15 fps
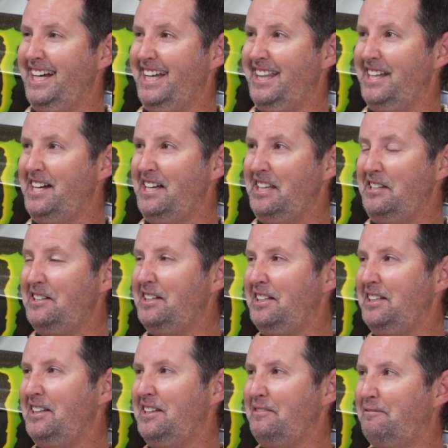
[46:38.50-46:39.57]
the,
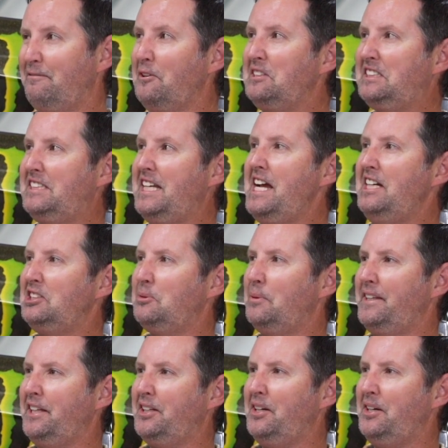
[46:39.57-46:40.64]
the first day is
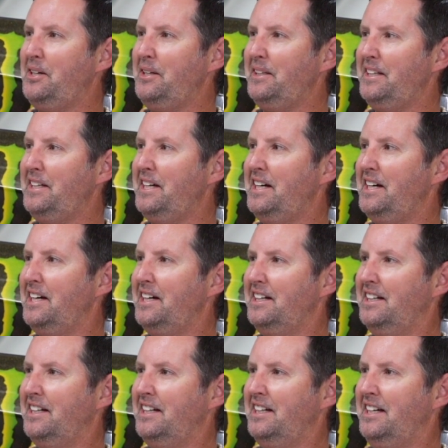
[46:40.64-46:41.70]
what they call, uh,
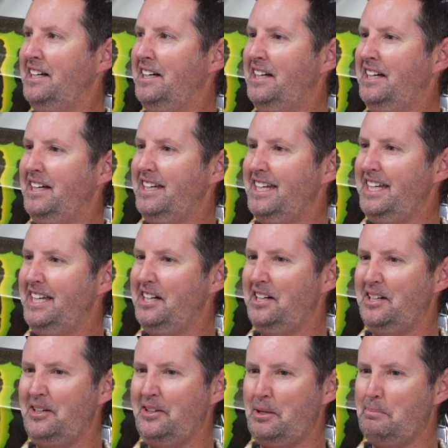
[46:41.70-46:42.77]
you
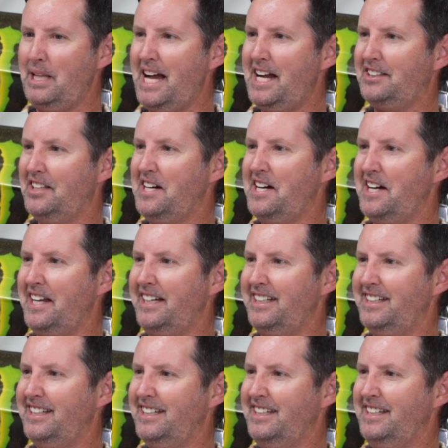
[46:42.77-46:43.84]
know, the black
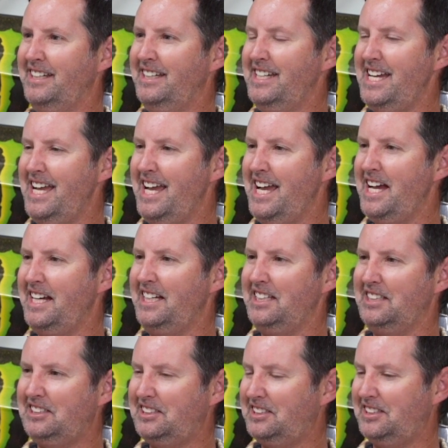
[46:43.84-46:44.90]
line. And
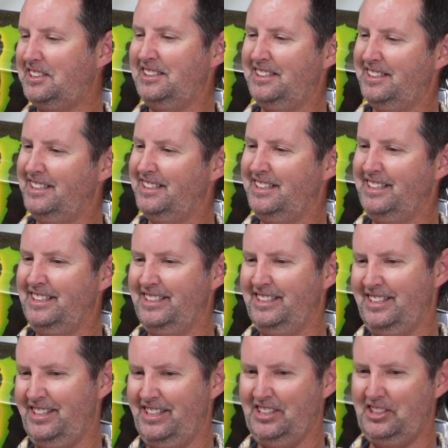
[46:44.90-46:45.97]
it's
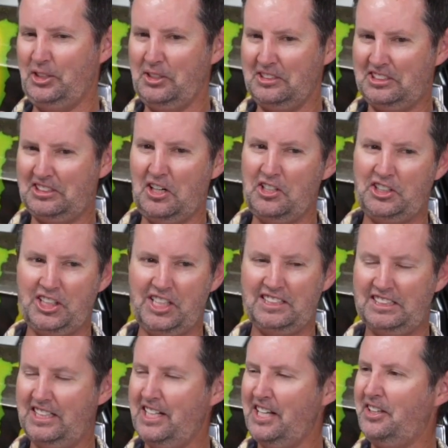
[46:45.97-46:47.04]
the drill
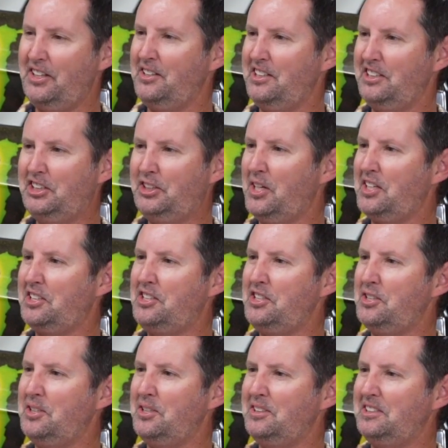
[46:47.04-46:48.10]
sergeants and other
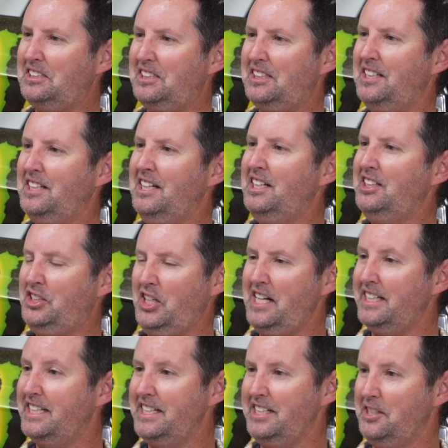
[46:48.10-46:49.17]
instructors trying
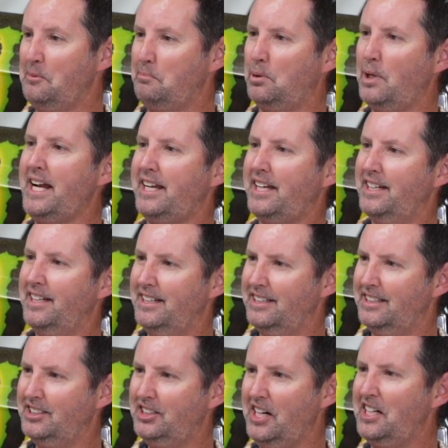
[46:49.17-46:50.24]
to get you to break,
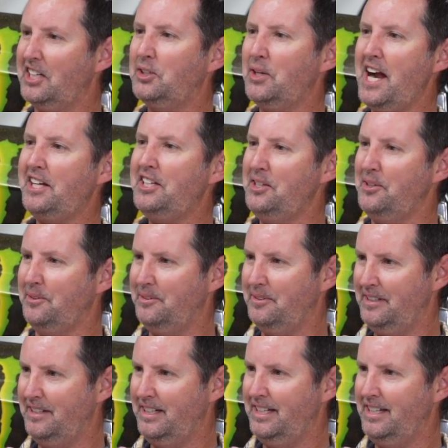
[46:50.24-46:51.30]
trying mm-hmm. to crack you.
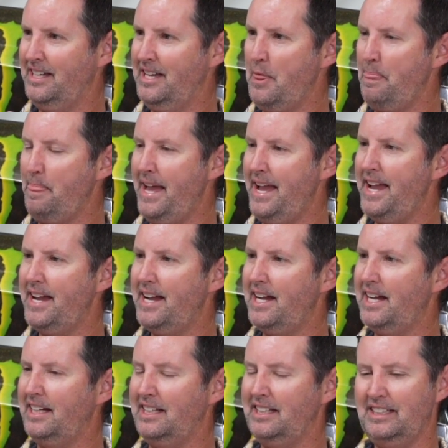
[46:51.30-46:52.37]
Mm-hmm.
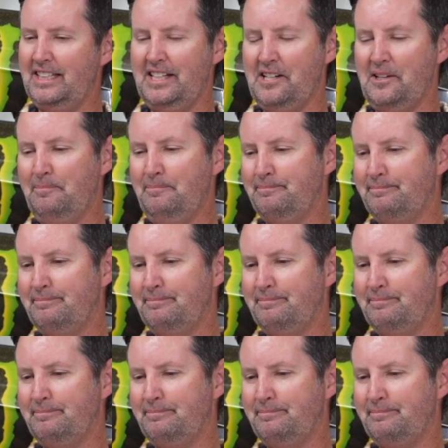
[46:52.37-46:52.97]
And it, you know,